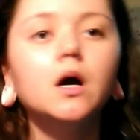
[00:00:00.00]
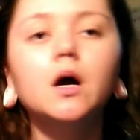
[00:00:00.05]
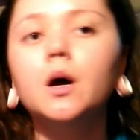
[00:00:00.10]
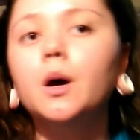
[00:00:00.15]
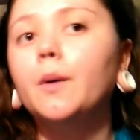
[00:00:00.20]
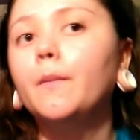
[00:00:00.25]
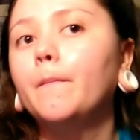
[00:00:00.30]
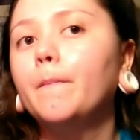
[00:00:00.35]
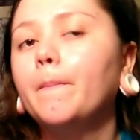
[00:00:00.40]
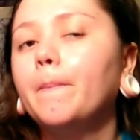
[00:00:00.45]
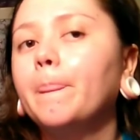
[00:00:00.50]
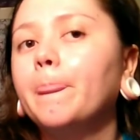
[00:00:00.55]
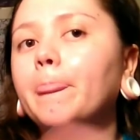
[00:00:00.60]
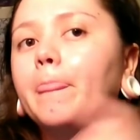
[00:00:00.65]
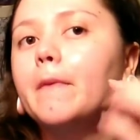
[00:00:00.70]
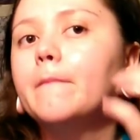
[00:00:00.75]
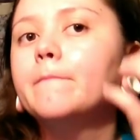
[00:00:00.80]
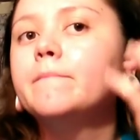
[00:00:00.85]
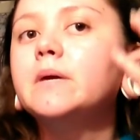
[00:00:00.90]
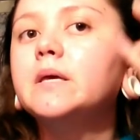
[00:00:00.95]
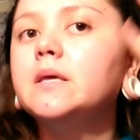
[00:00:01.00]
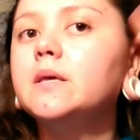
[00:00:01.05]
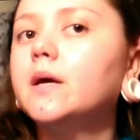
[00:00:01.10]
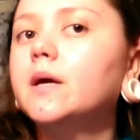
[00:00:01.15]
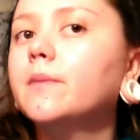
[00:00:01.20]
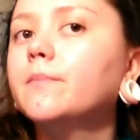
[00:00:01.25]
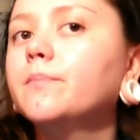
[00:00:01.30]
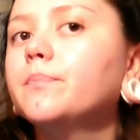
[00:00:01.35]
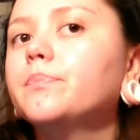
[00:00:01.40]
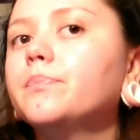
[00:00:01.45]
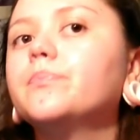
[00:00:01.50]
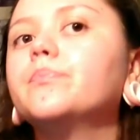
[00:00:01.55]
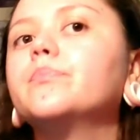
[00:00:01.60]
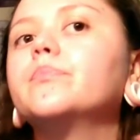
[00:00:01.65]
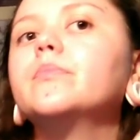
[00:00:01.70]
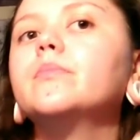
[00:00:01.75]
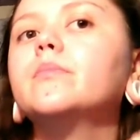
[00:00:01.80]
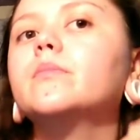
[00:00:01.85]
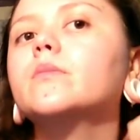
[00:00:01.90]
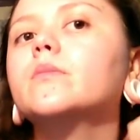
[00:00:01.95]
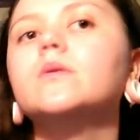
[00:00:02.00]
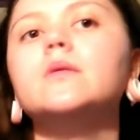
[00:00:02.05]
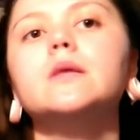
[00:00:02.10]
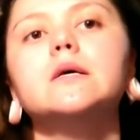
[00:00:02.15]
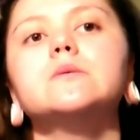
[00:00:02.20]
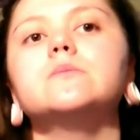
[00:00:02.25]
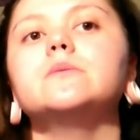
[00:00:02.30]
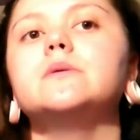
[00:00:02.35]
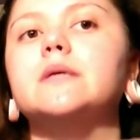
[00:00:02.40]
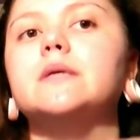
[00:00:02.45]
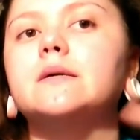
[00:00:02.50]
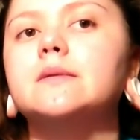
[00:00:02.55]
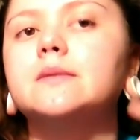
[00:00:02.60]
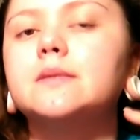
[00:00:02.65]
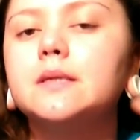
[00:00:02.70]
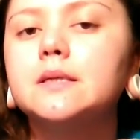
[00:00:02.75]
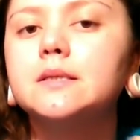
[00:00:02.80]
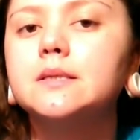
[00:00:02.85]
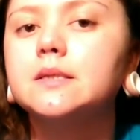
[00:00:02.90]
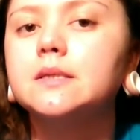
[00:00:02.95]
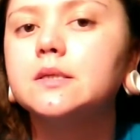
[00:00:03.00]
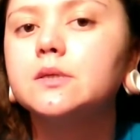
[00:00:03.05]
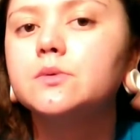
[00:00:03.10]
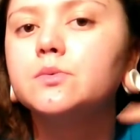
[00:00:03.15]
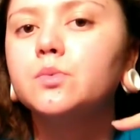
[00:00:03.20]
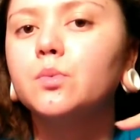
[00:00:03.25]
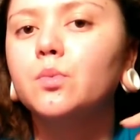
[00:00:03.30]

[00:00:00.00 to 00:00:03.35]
But yeah, this one downsized